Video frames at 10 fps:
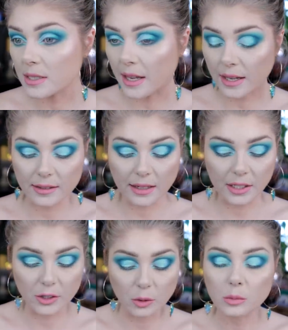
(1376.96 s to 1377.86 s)
say that I
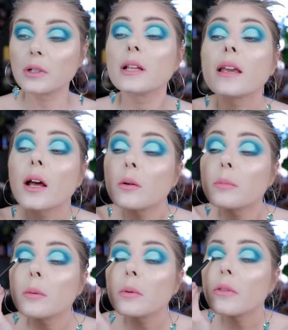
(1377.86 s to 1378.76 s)
don't really care what
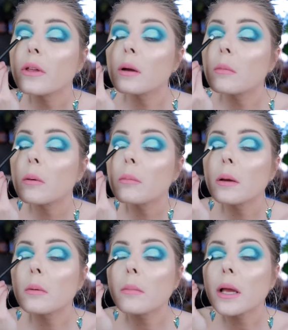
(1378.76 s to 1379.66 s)
people think about me
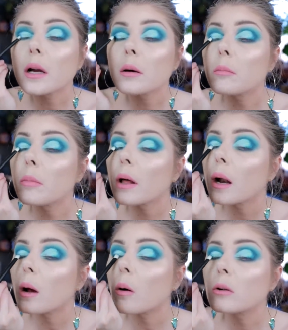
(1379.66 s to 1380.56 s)
and my makeup, but
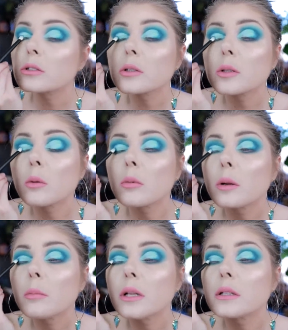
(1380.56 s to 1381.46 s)
I also don't want
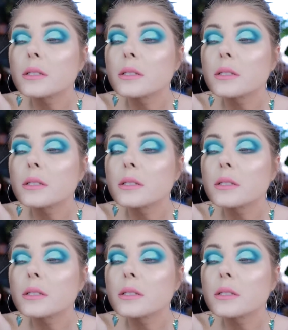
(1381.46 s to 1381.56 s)
to be the